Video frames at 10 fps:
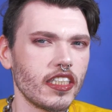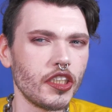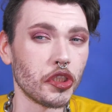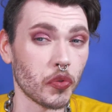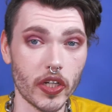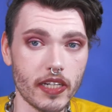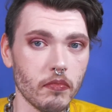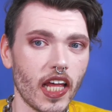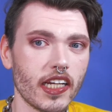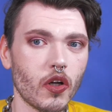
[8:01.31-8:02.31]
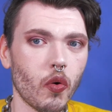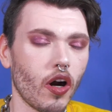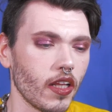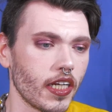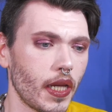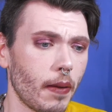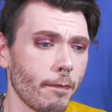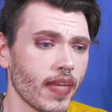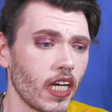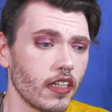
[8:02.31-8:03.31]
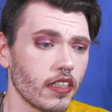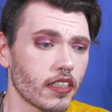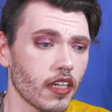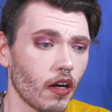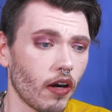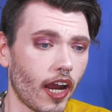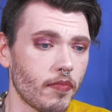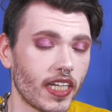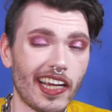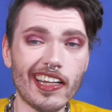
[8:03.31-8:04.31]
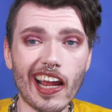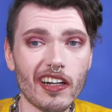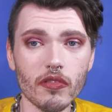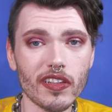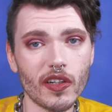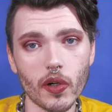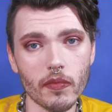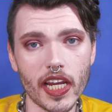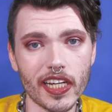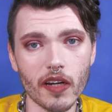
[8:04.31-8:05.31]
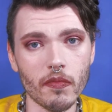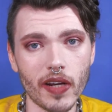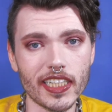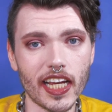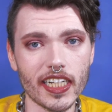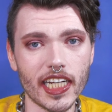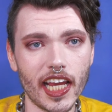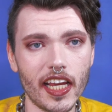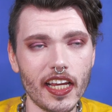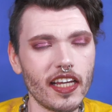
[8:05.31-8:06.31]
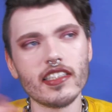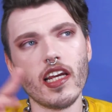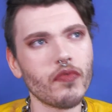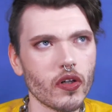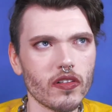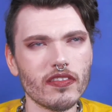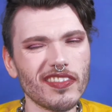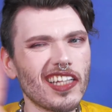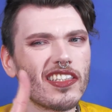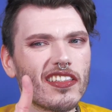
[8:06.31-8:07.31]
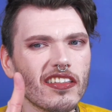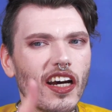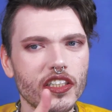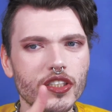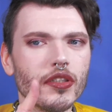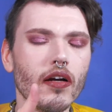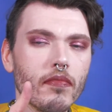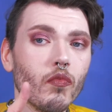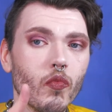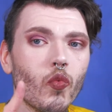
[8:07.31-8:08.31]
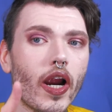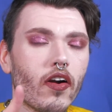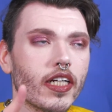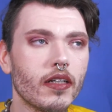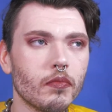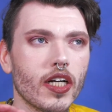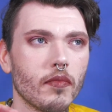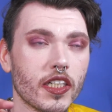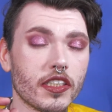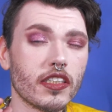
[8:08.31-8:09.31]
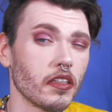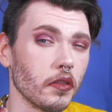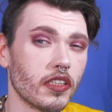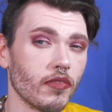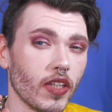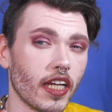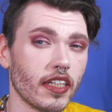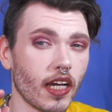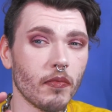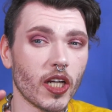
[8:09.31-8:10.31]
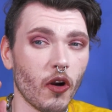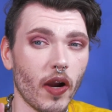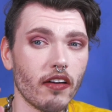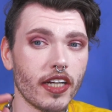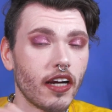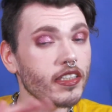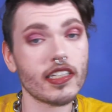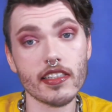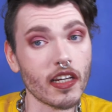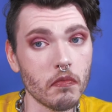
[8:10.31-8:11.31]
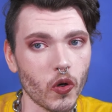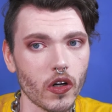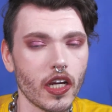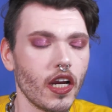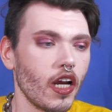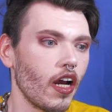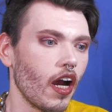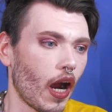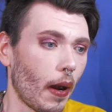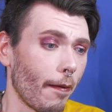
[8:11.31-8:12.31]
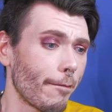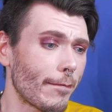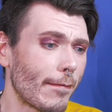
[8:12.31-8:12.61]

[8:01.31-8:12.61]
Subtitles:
dreamlight quality. So, I mean, and I don't really wear makeup in my day-to-day, except for, that's not true, I've been wearing it pretty much exclusively anytime I go out now, just because I'm bored. But